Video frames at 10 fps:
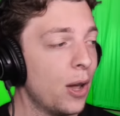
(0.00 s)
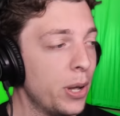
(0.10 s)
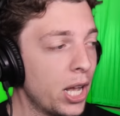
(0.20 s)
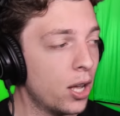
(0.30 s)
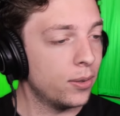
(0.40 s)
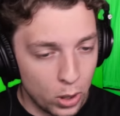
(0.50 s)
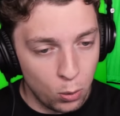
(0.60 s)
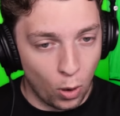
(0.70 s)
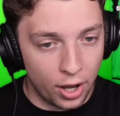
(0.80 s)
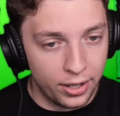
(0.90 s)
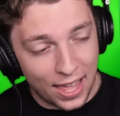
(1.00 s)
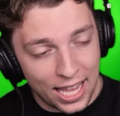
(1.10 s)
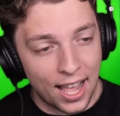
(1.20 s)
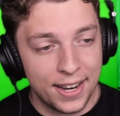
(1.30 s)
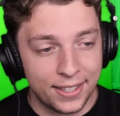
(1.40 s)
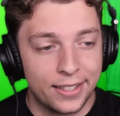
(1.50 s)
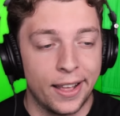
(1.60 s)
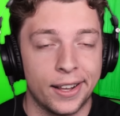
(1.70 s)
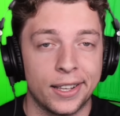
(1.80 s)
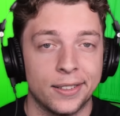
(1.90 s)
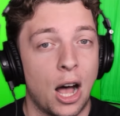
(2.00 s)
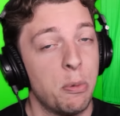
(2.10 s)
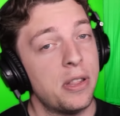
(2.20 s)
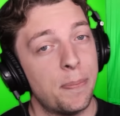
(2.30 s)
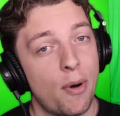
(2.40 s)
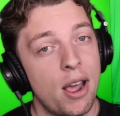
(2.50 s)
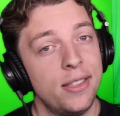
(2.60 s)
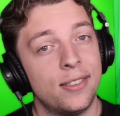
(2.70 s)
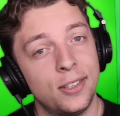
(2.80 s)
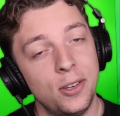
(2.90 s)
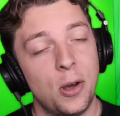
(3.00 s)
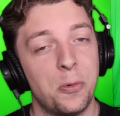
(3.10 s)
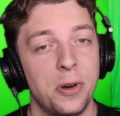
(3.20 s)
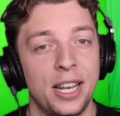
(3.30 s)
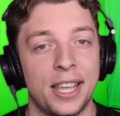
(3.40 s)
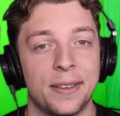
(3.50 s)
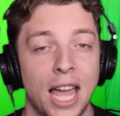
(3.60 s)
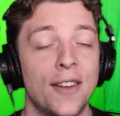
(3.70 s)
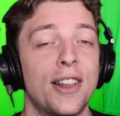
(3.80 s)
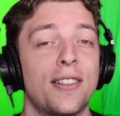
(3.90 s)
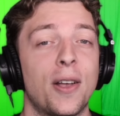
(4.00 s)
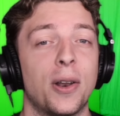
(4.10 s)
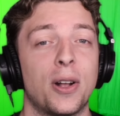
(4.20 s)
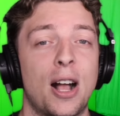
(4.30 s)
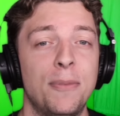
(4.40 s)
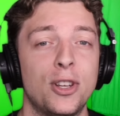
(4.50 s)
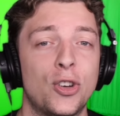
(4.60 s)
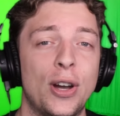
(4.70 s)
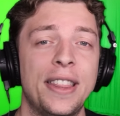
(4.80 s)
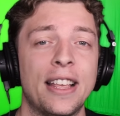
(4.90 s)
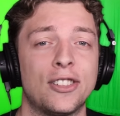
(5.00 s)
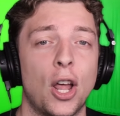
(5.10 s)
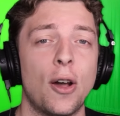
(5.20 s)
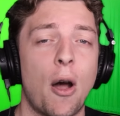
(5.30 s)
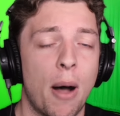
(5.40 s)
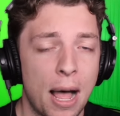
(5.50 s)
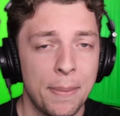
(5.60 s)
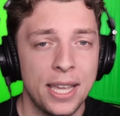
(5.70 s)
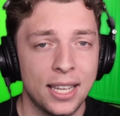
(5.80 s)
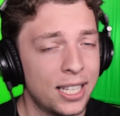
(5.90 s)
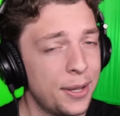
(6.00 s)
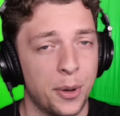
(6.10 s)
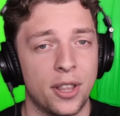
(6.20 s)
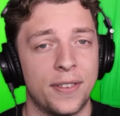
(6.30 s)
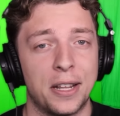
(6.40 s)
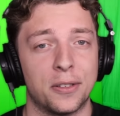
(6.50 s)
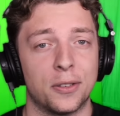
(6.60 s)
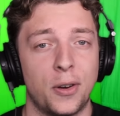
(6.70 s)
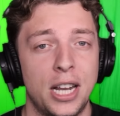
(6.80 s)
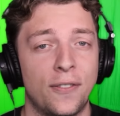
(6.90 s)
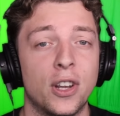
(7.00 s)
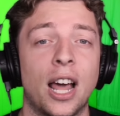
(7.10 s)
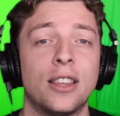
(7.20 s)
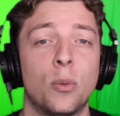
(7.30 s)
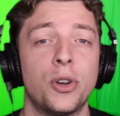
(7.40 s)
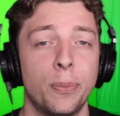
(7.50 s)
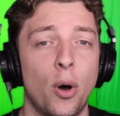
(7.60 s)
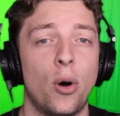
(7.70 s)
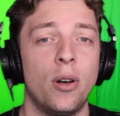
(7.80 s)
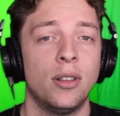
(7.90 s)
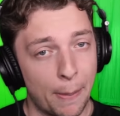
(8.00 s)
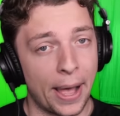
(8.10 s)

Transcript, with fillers: there we go. We won. They kind of suck. Are we surprised? Not really. Head over to slogo.com to join their Slogo army and click one of the videos on screen if you'd like to watch more. Bye